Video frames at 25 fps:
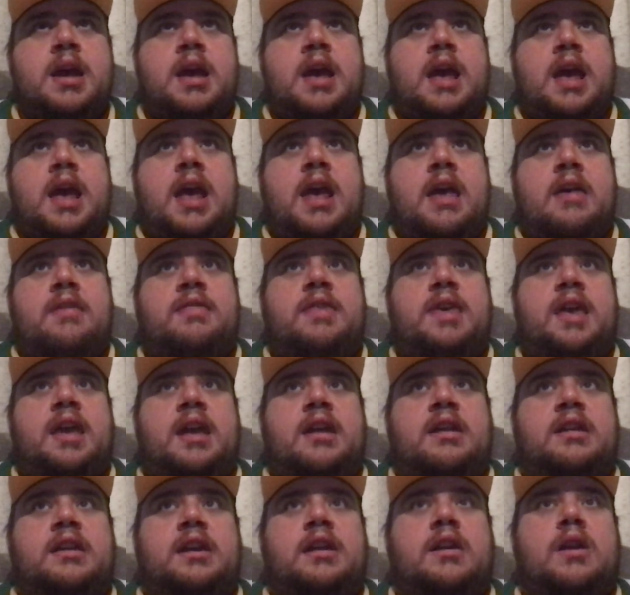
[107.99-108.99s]
And
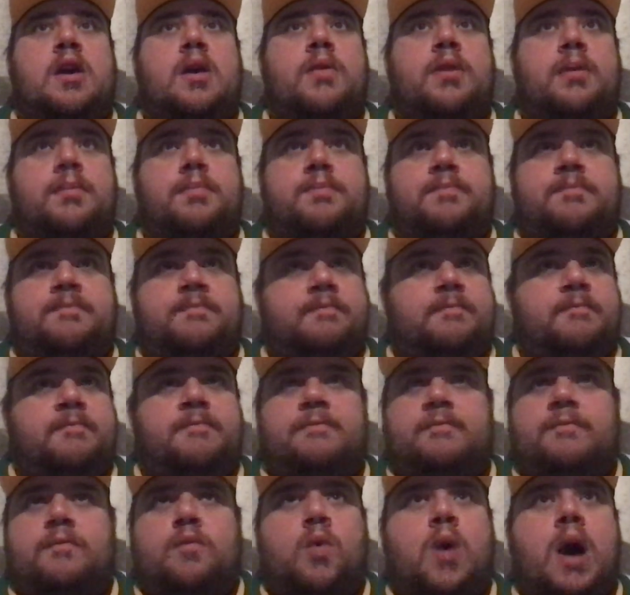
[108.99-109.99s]
then, the
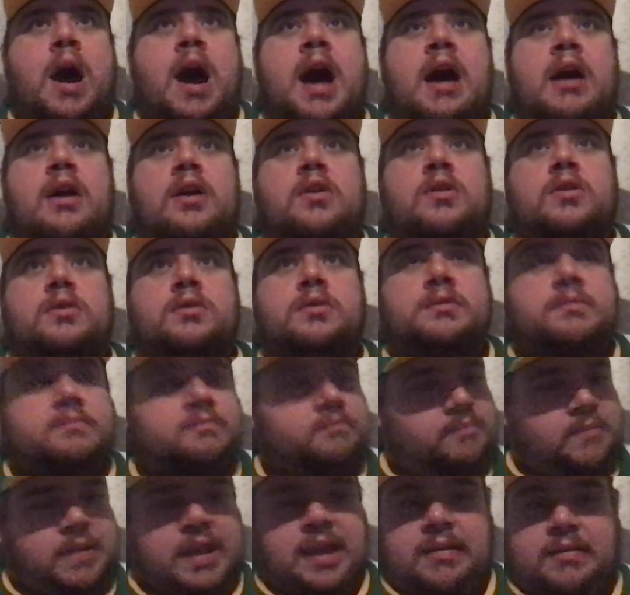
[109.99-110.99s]
Wild
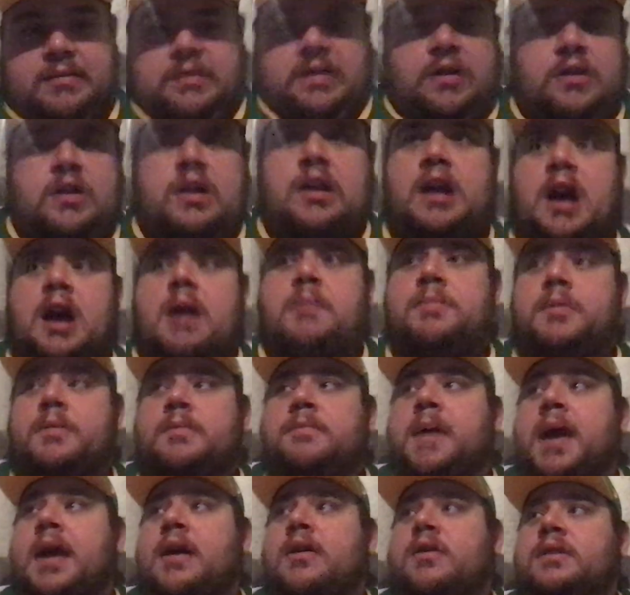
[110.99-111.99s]
took a couple
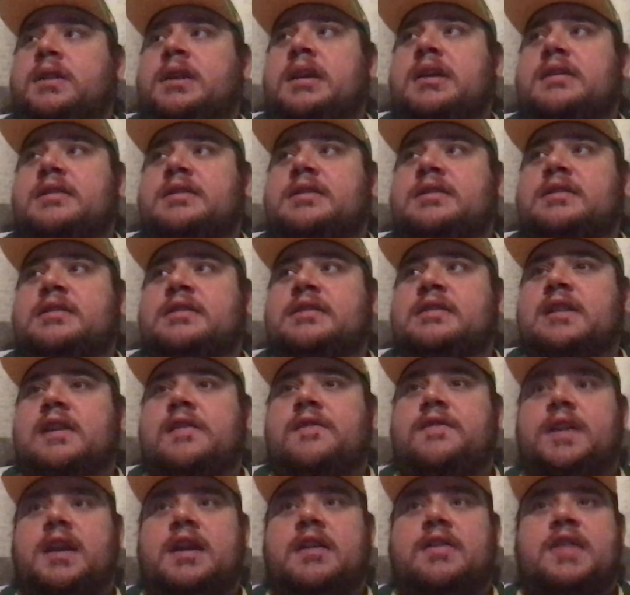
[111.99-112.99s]
penalties and
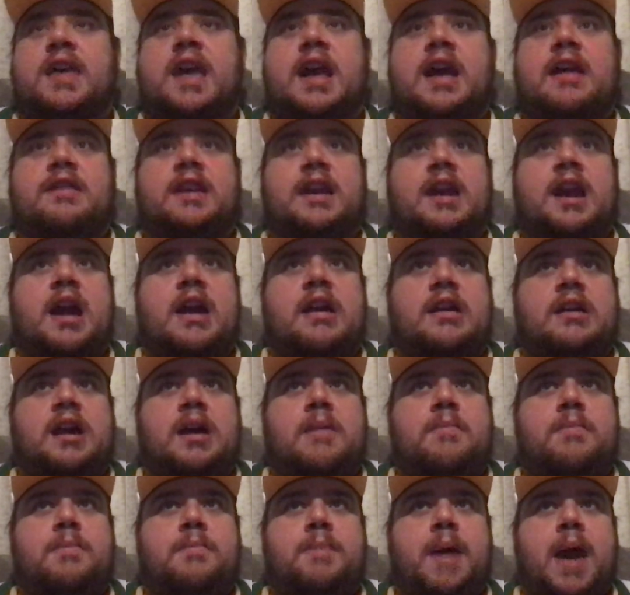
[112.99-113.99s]
stuff like that. They got a
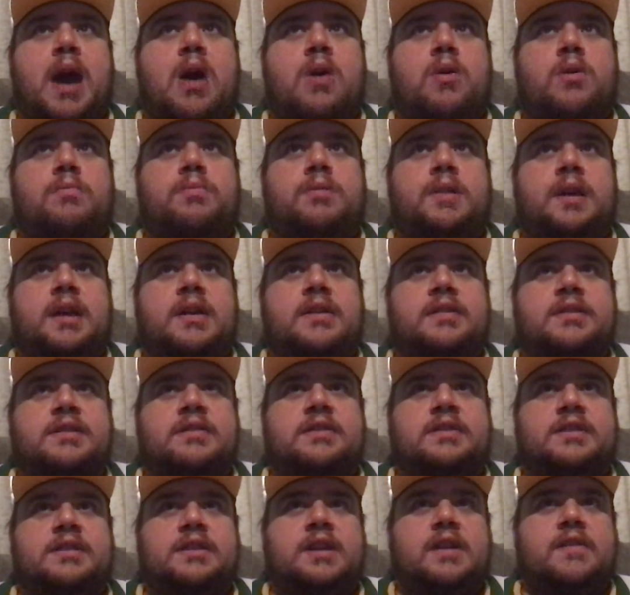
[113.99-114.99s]
couple power plays
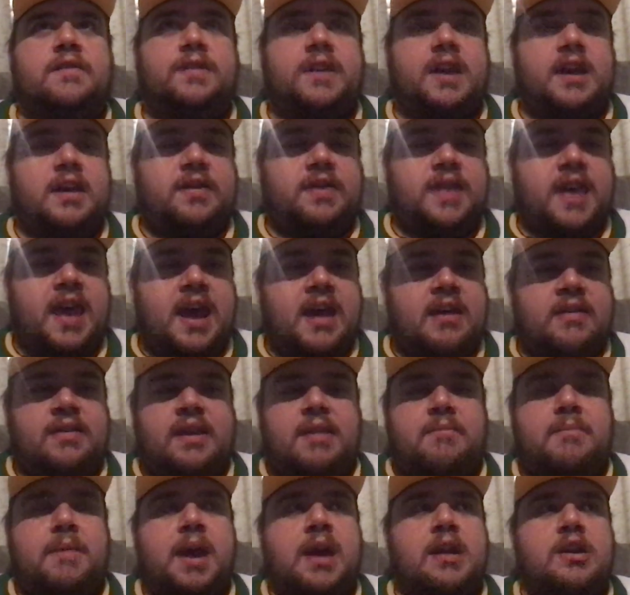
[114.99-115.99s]
and stuff like that, and
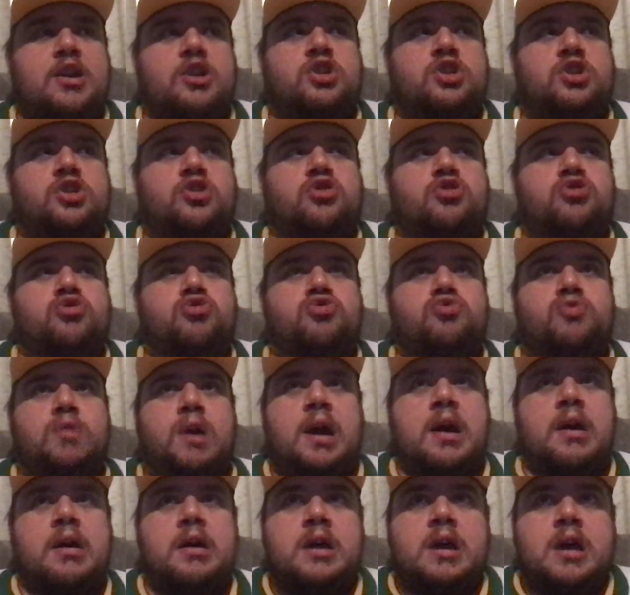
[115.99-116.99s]
they managed to
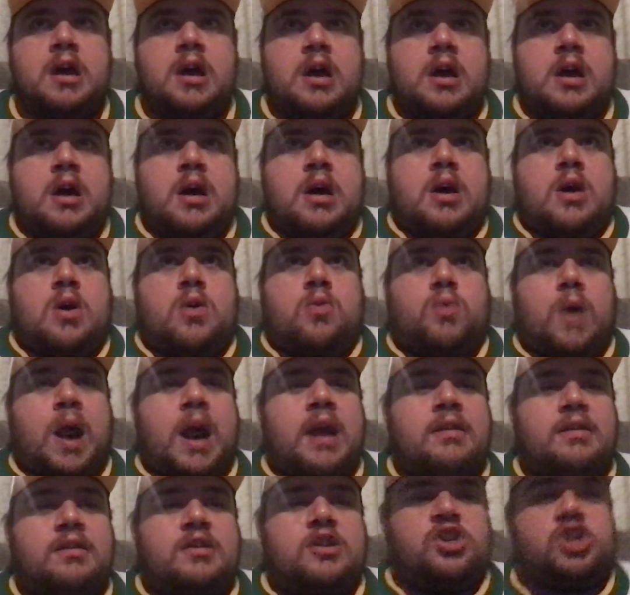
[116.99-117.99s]

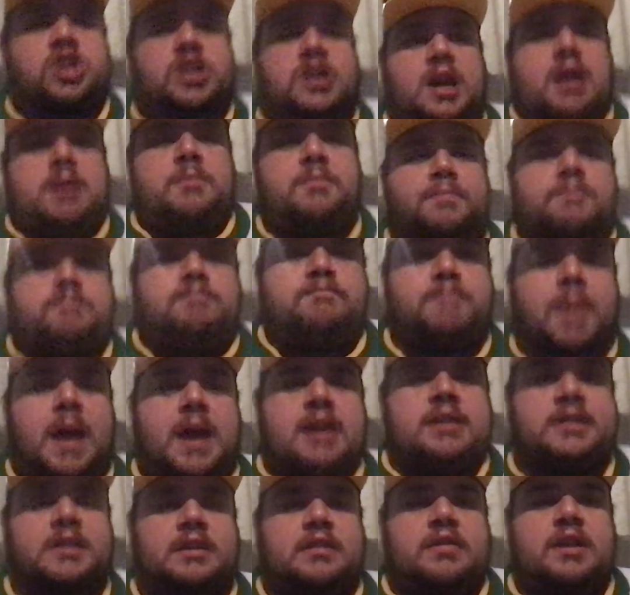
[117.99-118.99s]
right the ship,
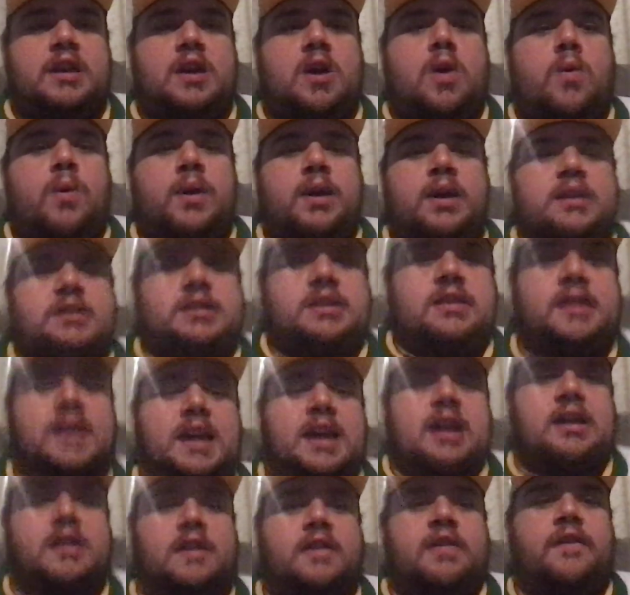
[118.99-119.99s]
basically going into the
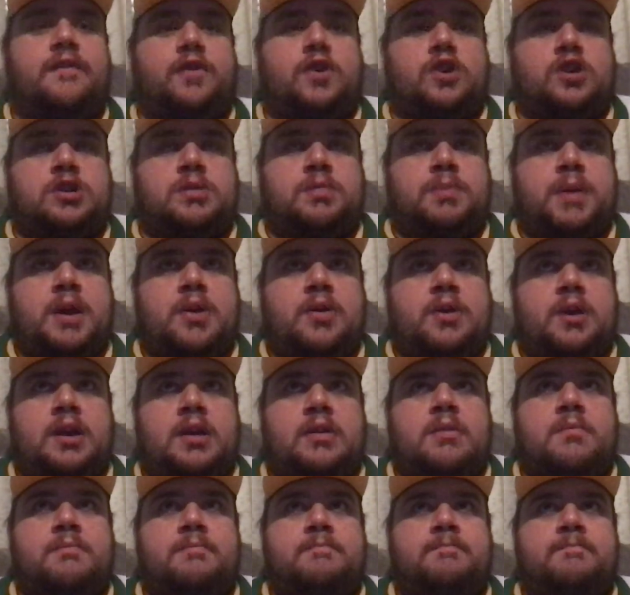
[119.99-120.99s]
end of the first period.
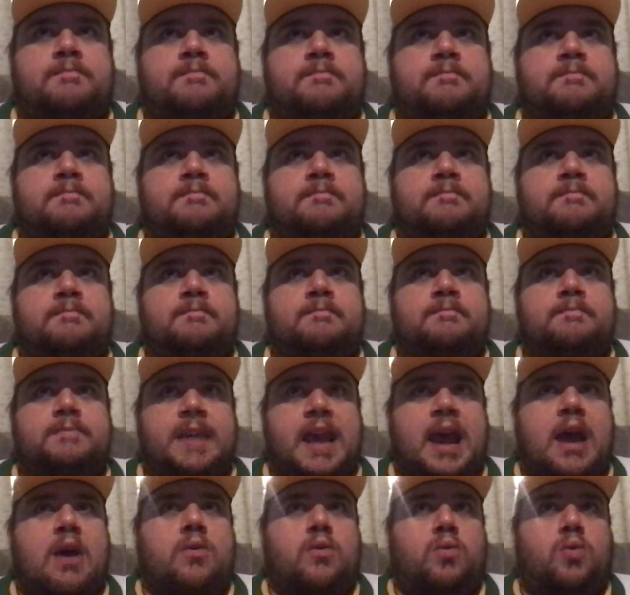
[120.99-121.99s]

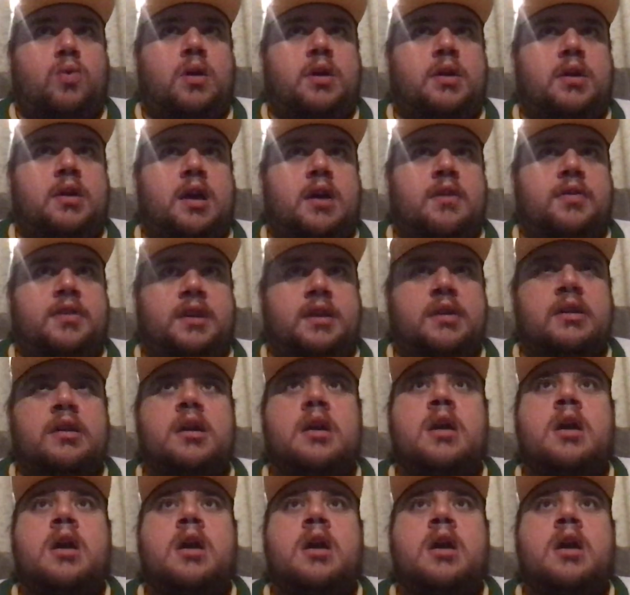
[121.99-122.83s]
Down 1-0.